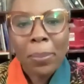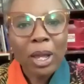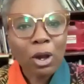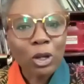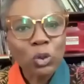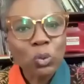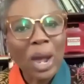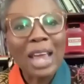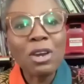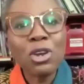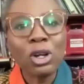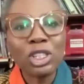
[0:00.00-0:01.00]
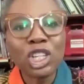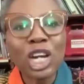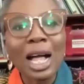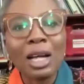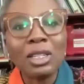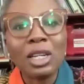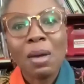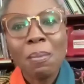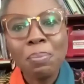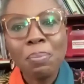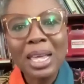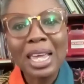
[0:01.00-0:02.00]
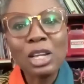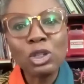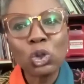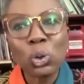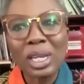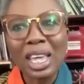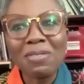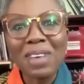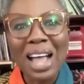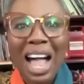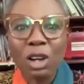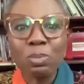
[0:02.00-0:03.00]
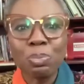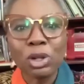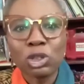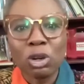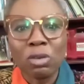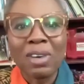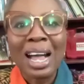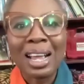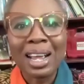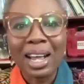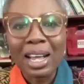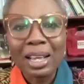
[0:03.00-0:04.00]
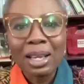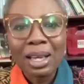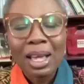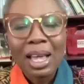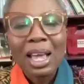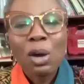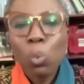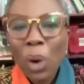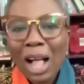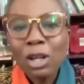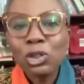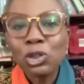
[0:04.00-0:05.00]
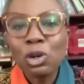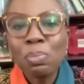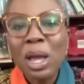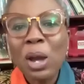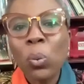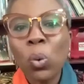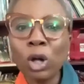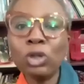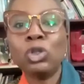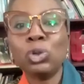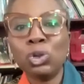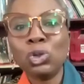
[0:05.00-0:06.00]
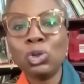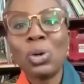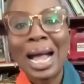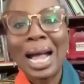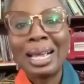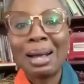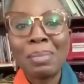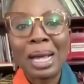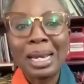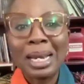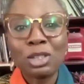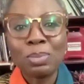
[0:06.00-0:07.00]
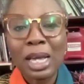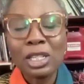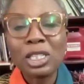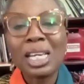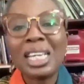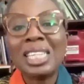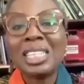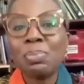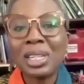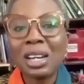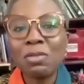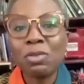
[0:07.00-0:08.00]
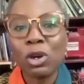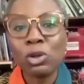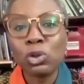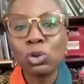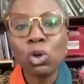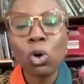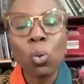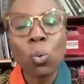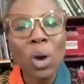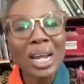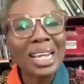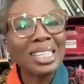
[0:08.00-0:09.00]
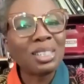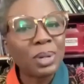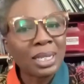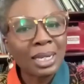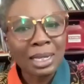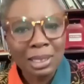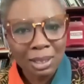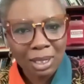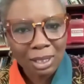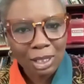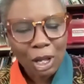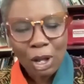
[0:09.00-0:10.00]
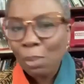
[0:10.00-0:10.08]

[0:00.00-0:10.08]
Because when your child begins to give outbursts of anger, whilst you may want to do anger management, it's important for you to know what is beneath this.